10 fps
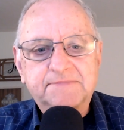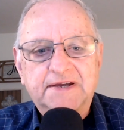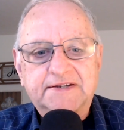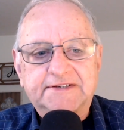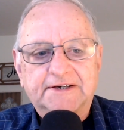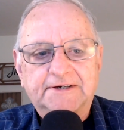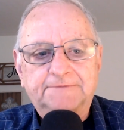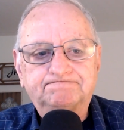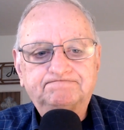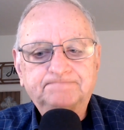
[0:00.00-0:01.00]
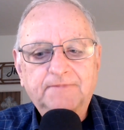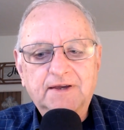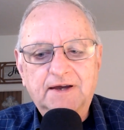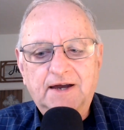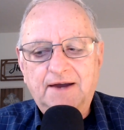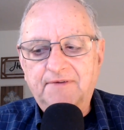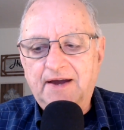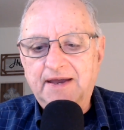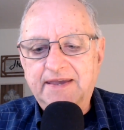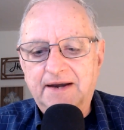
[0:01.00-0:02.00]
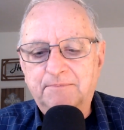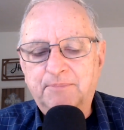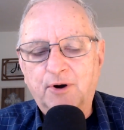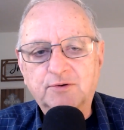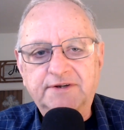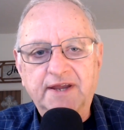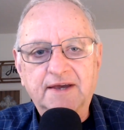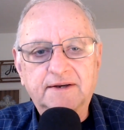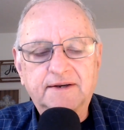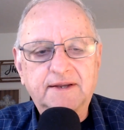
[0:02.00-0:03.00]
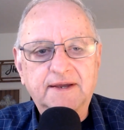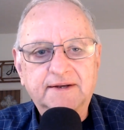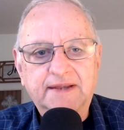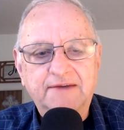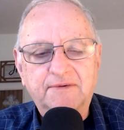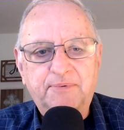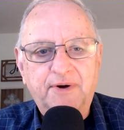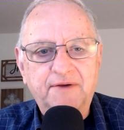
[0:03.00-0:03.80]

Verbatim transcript: But um, I've I kind of broke down and gave a